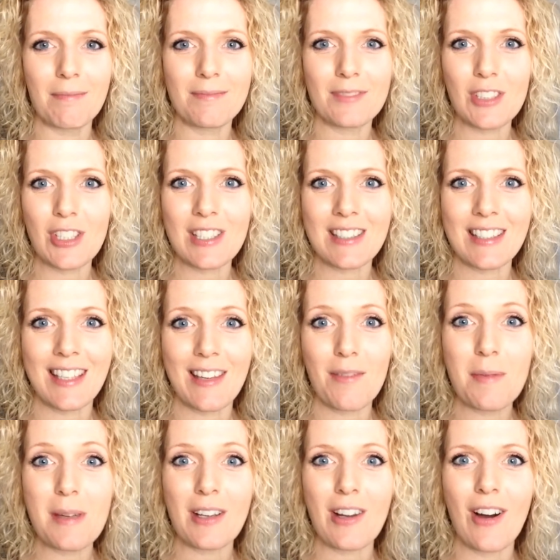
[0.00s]
just give
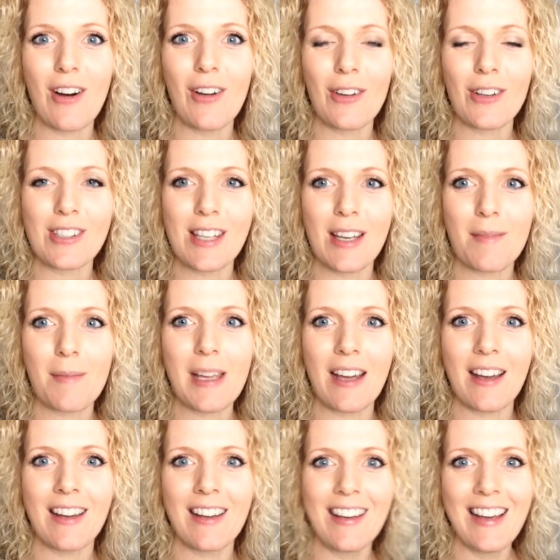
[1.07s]
me a call or send me
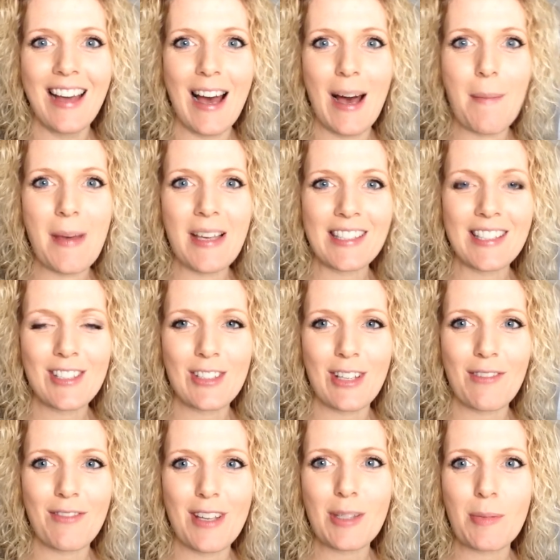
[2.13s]
a message
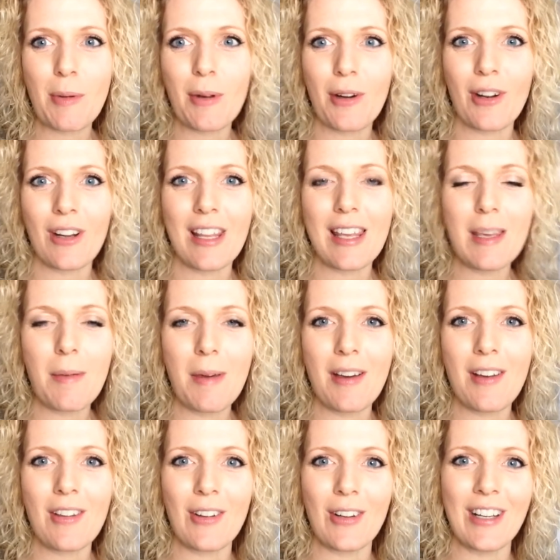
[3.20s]
on Facebook or an
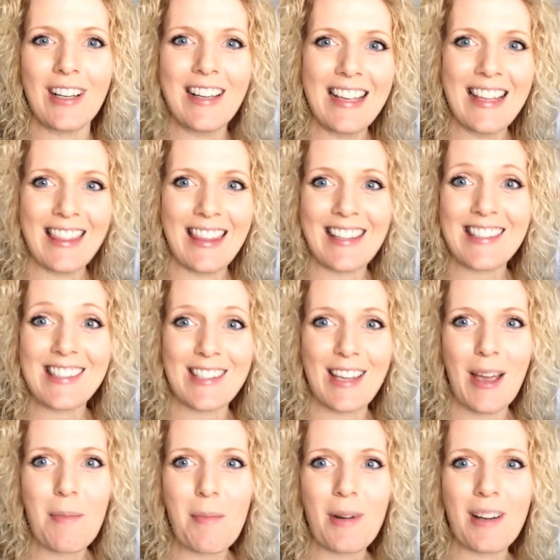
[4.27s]
email, or let's
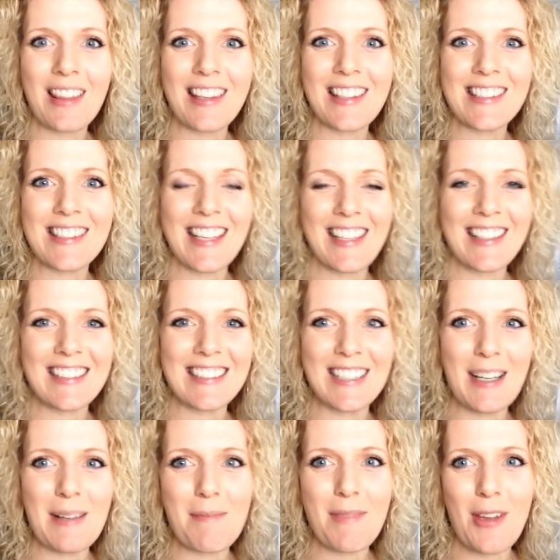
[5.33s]
Skype one of these days.
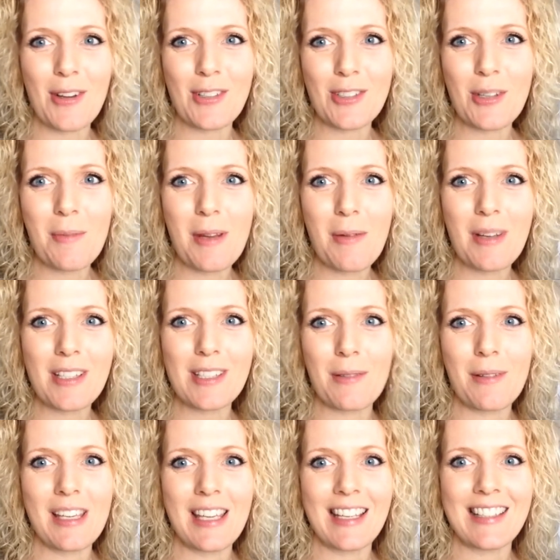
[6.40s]
There are so many ways that
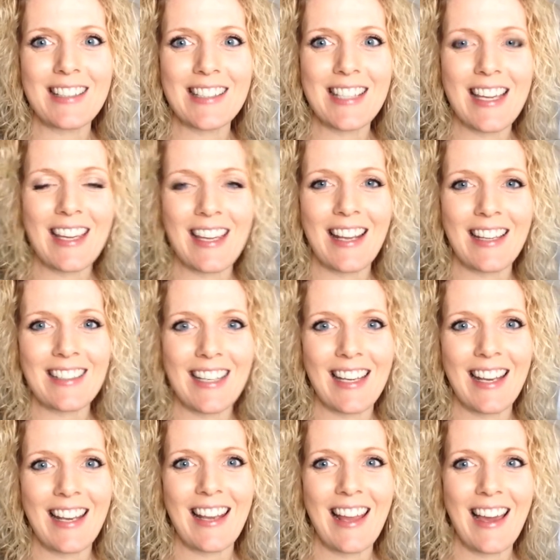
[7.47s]
we can stay connected,
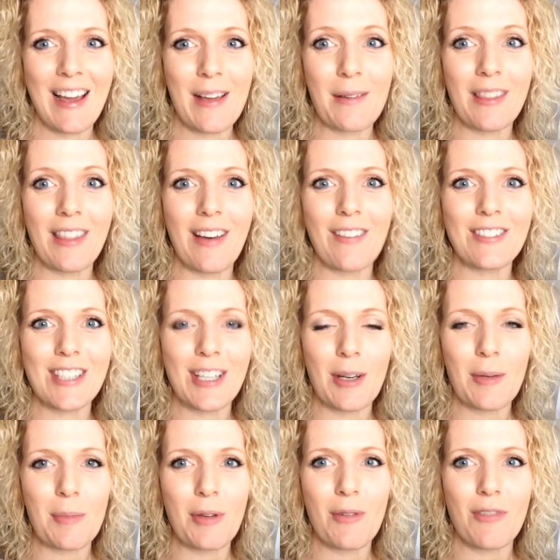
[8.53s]
and I would love to
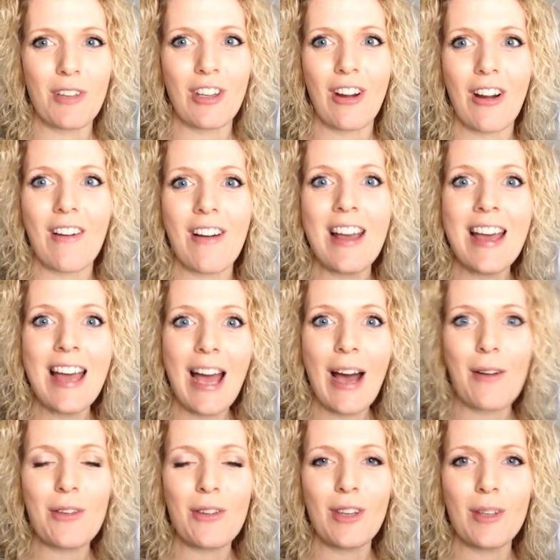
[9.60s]
help you figure out how
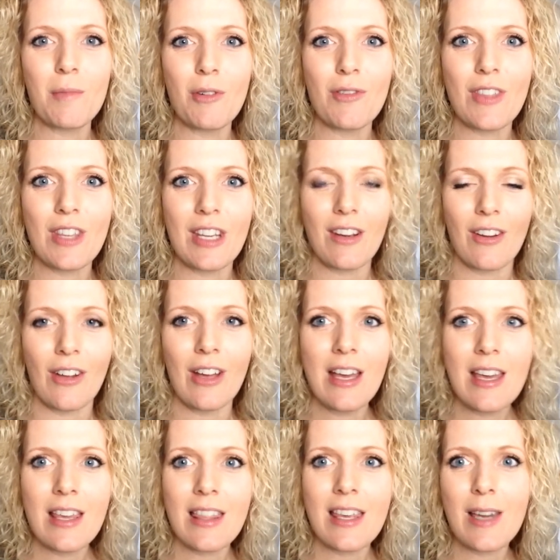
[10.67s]
you can move the needle.
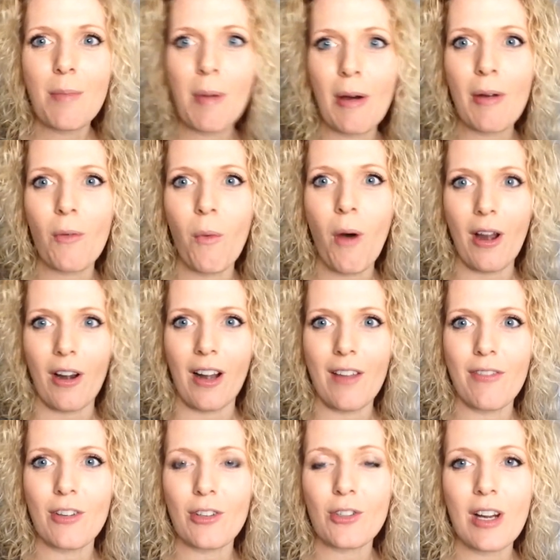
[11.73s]
Think about water.
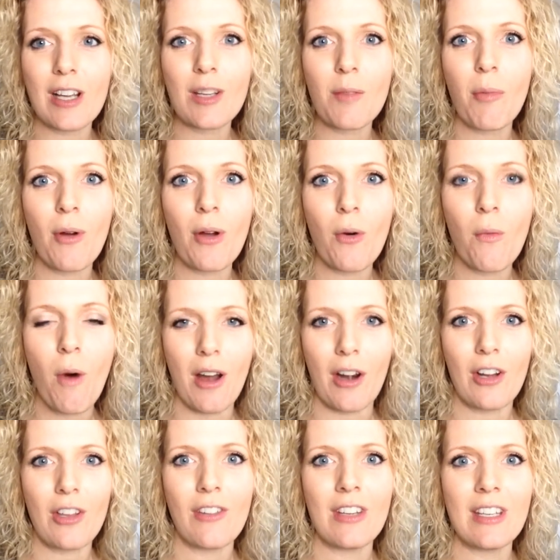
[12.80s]
If you're trying to boil water,
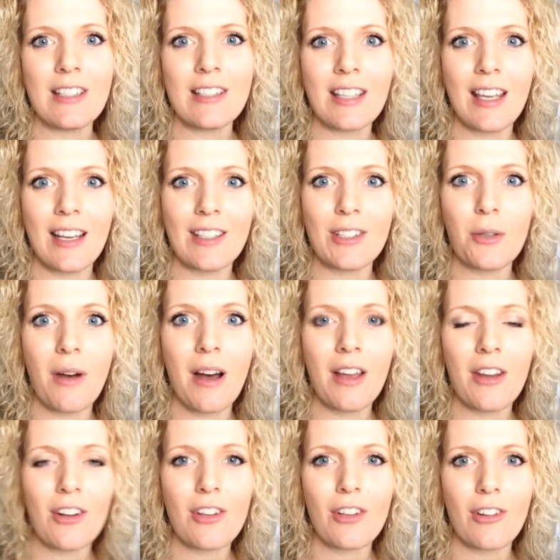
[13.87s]
you need to get it to
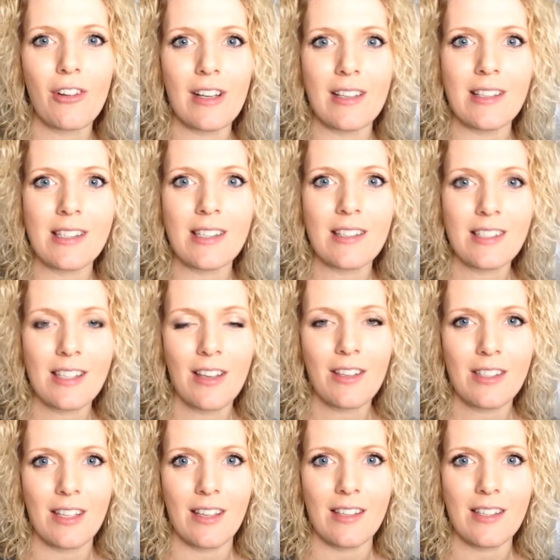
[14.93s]
100 degrees
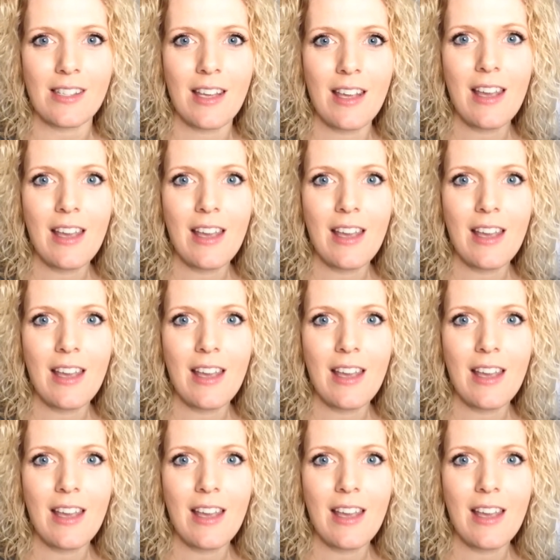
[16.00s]
Celsius.